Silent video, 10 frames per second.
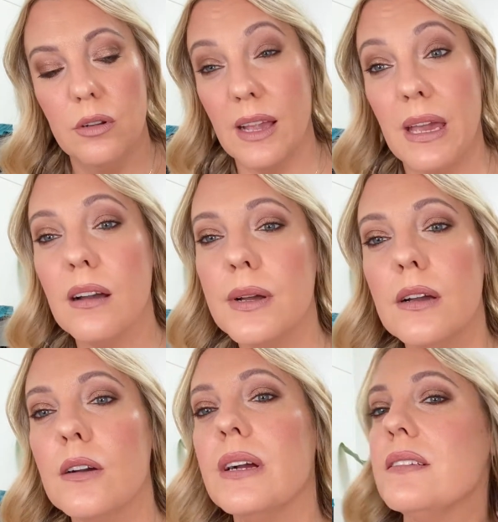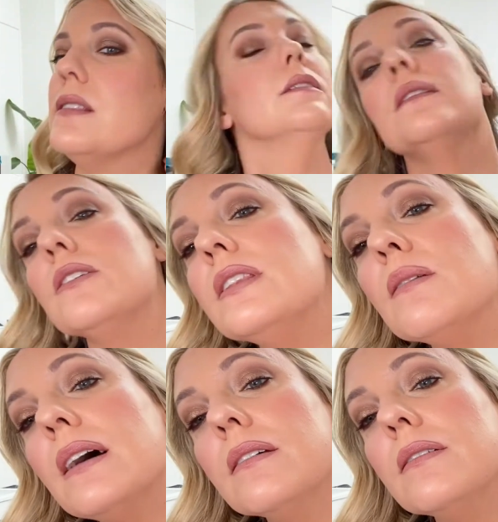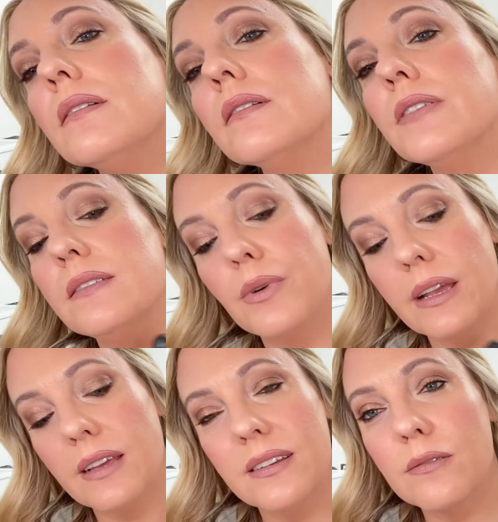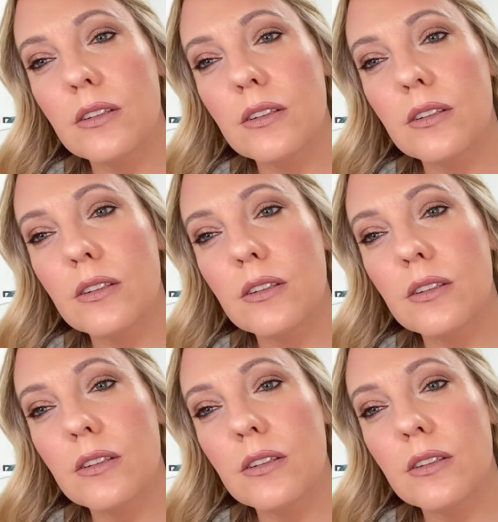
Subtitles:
But yeah, using a big brush is definitely better.